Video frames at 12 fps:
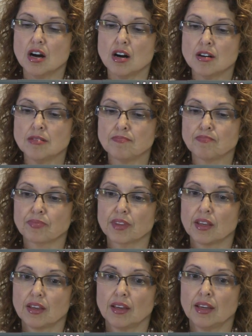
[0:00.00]
Um,
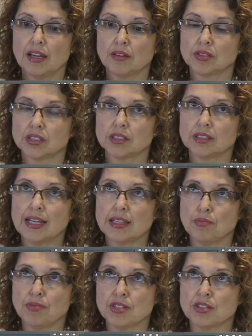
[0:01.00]
and I was at
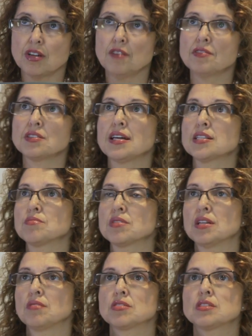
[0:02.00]
the press conference last week,
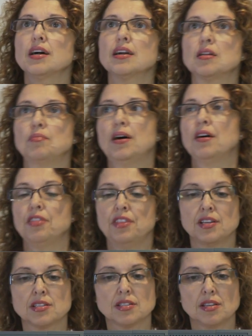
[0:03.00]
and I was talking about
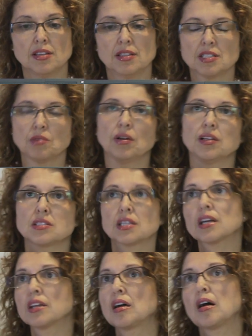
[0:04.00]
this, and they said, "Well, it's
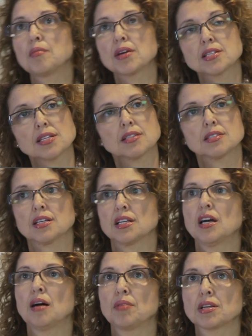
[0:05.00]
economics, it's
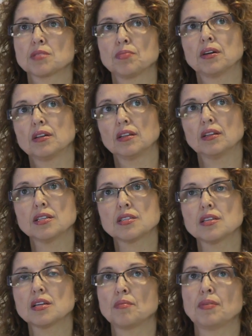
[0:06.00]
economics." But let's
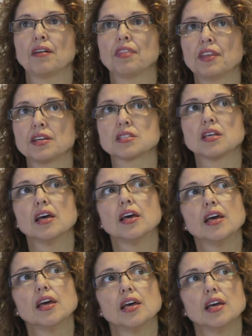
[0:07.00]
think about this:
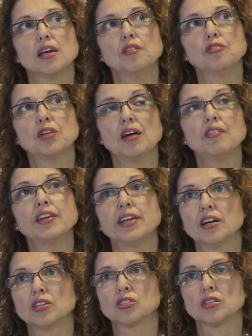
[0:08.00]
if you have an
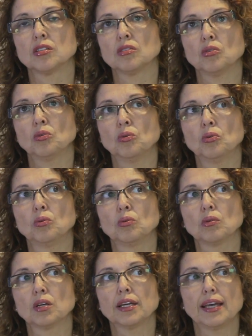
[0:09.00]
elder who
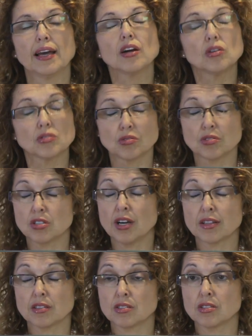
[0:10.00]
can't go to a
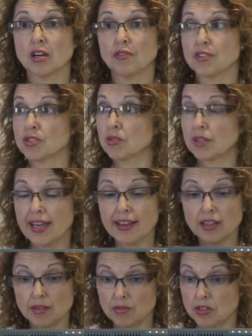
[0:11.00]
doctor's office, or
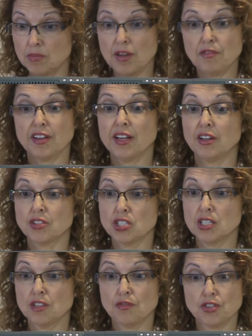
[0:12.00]
can't come to the Bedford Health
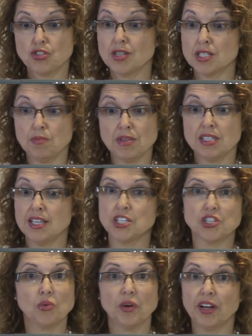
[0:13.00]
Center for
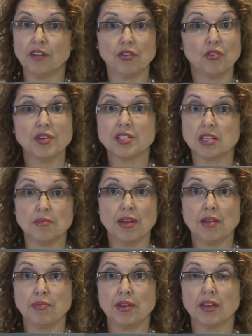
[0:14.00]
transportation, whatever reason
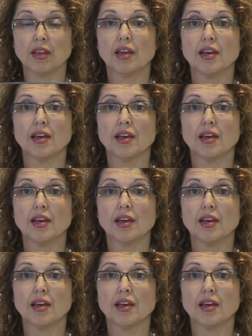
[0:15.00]
may be,